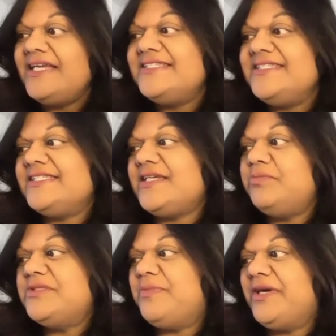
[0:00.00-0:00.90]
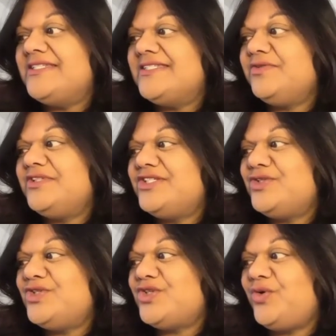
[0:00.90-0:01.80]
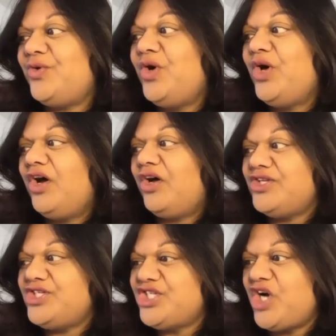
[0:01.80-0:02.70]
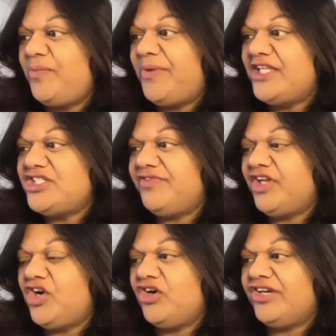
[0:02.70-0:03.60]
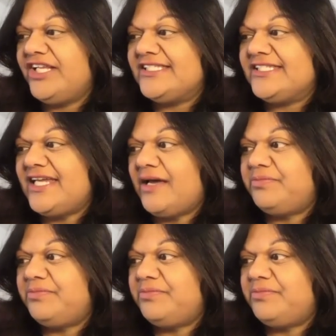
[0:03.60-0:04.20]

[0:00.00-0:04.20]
stumped my so and so toe on the sharp edge of the concrete step.